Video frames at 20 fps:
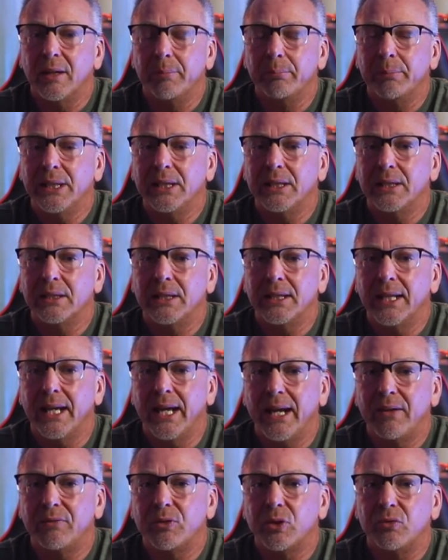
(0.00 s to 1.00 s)
immediately
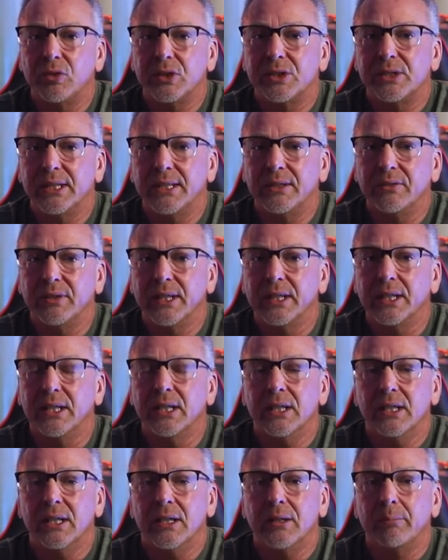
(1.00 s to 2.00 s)
after receiving
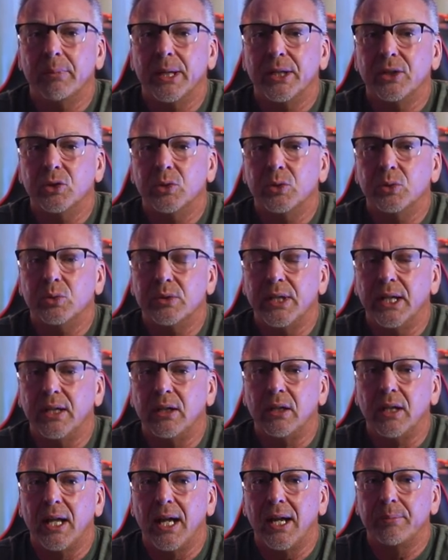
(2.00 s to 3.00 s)
my new
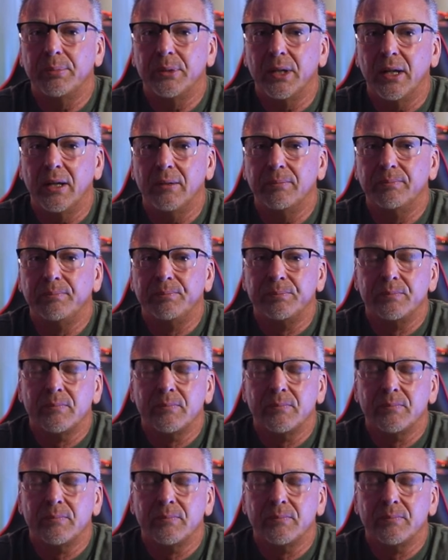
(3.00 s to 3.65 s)
Dell laptop.